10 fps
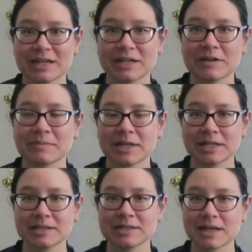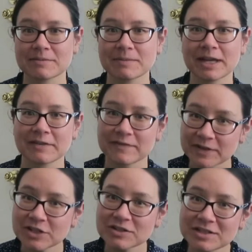I got my my
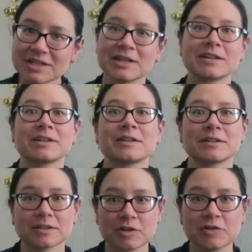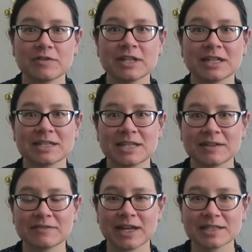first COVID
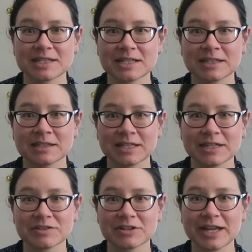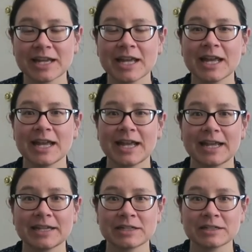nineteen vaccine yesterday
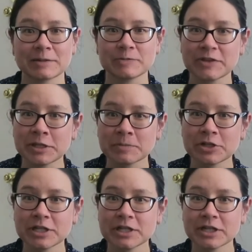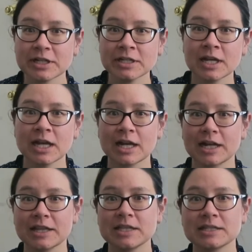and I'm feeling pretty good.
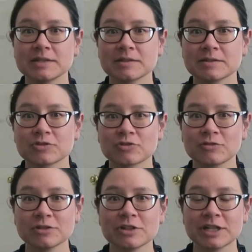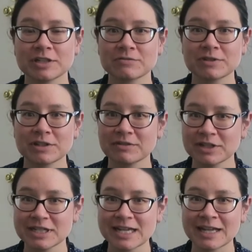Uh, this shoulder is really,
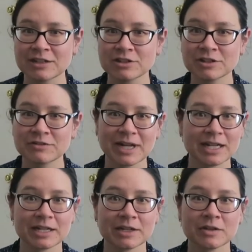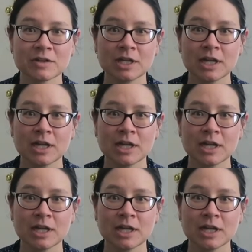really tender right now.